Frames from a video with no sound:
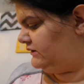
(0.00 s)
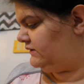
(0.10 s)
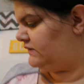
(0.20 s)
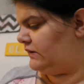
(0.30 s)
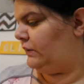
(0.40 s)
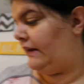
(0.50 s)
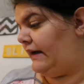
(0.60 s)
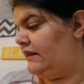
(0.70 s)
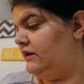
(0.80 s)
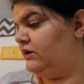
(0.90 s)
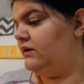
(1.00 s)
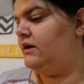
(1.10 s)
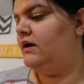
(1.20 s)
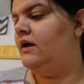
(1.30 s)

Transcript: So, like, I literally